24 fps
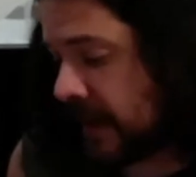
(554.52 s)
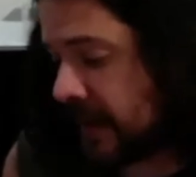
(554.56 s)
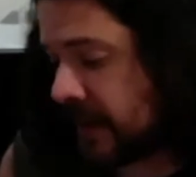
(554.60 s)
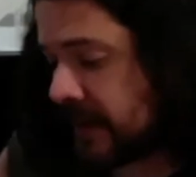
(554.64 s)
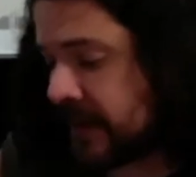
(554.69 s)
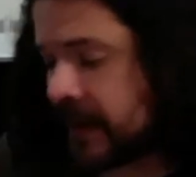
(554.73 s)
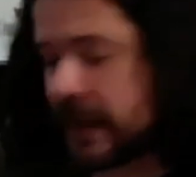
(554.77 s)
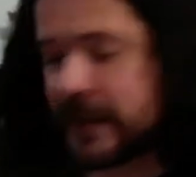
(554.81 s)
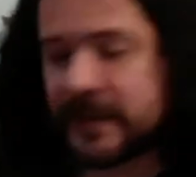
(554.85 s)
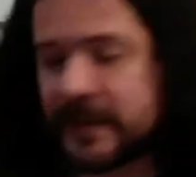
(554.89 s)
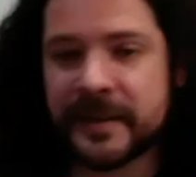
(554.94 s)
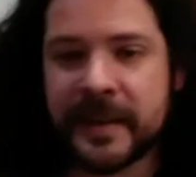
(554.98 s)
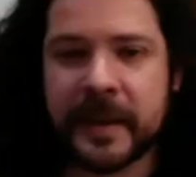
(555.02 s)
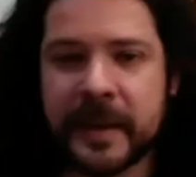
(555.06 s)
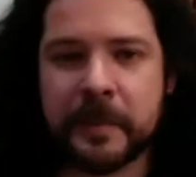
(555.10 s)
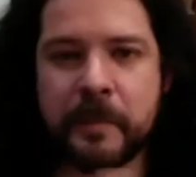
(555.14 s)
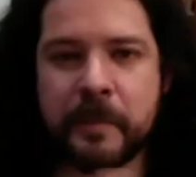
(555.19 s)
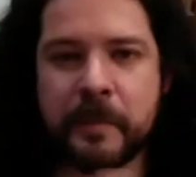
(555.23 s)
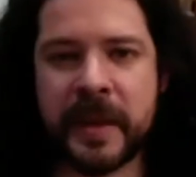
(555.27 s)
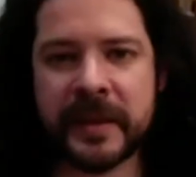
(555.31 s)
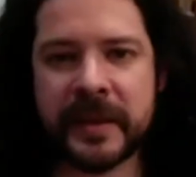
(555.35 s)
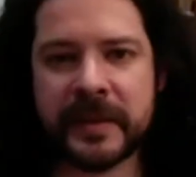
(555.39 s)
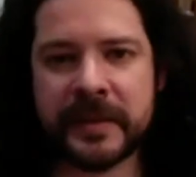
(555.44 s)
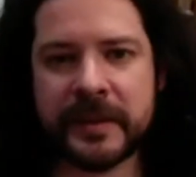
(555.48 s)
it's
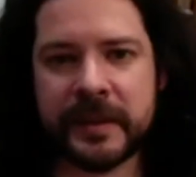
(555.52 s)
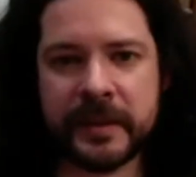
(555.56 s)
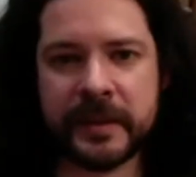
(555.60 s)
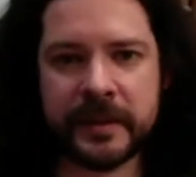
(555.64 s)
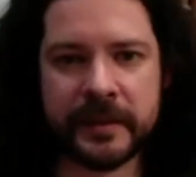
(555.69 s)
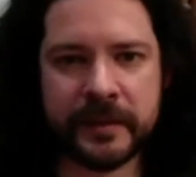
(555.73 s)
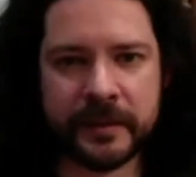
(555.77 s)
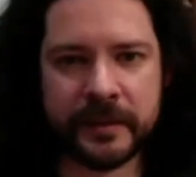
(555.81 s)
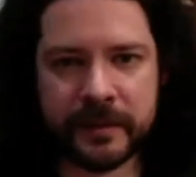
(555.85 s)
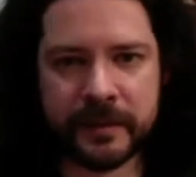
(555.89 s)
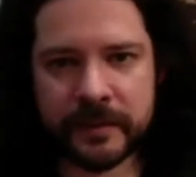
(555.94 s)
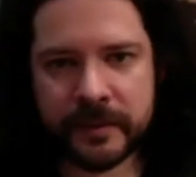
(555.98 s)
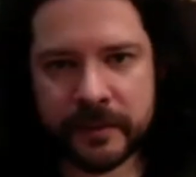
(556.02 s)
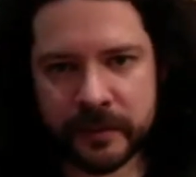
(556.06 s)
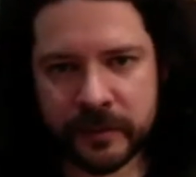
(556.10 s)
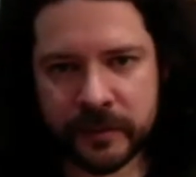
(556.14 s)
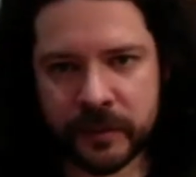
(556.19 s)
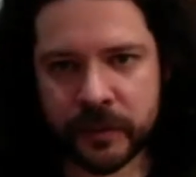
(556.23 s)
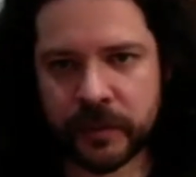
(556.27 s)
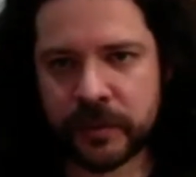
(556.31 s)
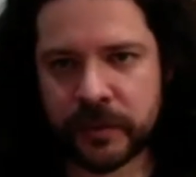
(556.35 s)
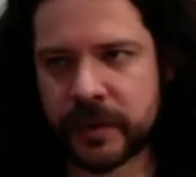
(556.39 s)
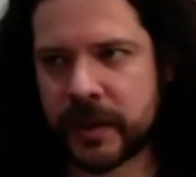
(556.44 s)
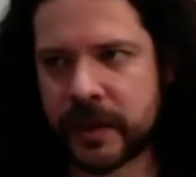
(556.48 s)
like mixing
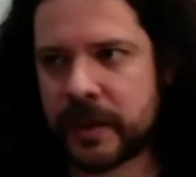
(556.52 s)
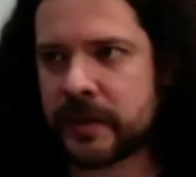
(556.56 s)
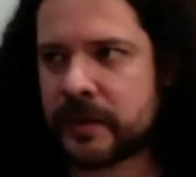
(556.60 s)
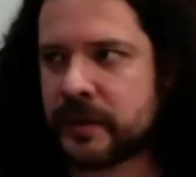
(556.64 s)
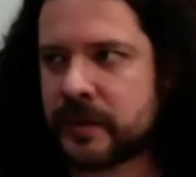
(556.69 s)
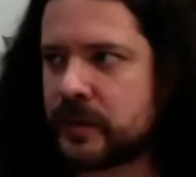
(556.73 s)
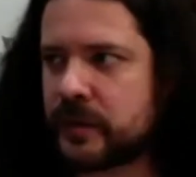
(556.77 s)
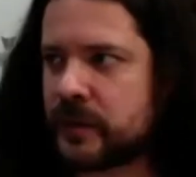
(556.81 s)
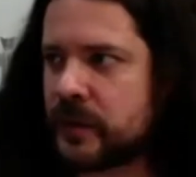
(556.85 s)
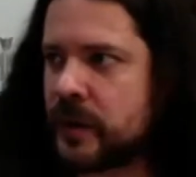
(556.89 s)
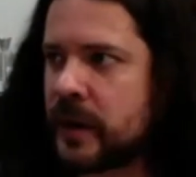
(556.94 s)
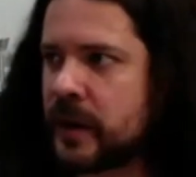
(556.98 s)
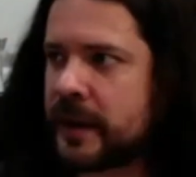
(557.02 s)
two things.